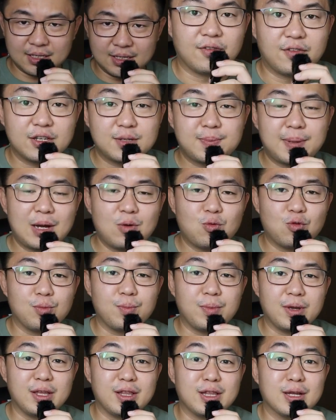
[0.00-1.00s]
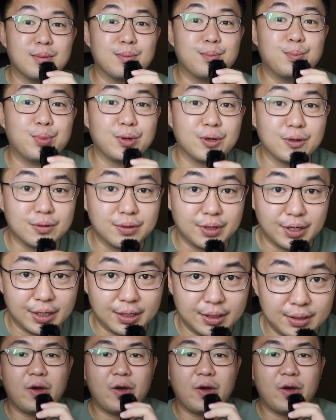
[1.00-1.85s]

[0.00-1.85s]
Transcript: The first part would be the building,